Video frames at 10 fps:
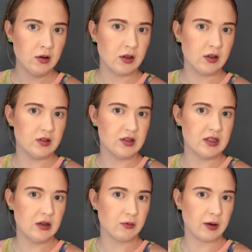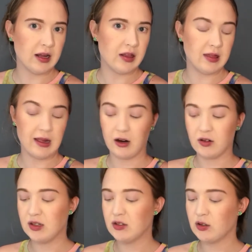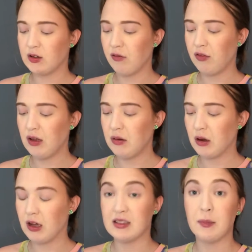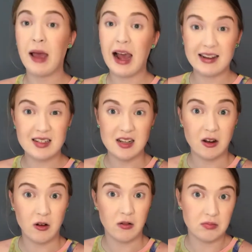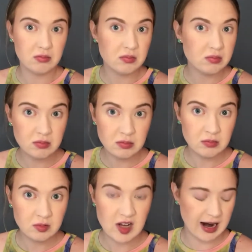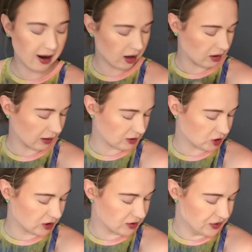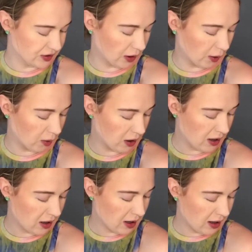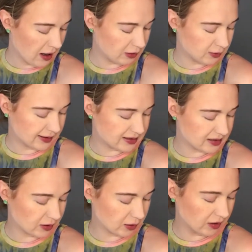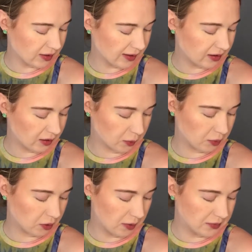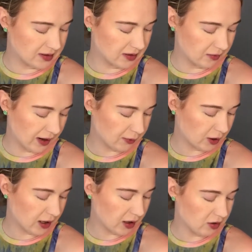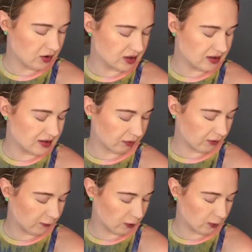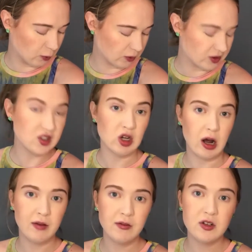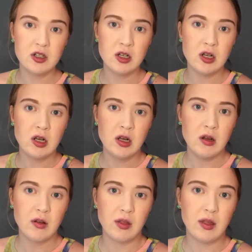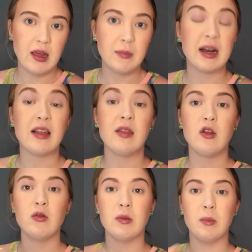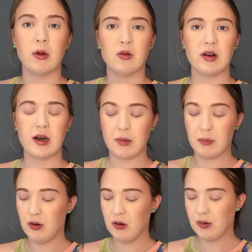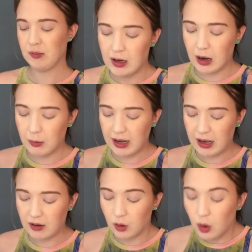You can see it right there. These are definitely, it's a pastel tie-dye collection, so I don't necessarily think they're promising vibrant colors. It's definitely for a more soft thing, but I think you can build it up. Now we have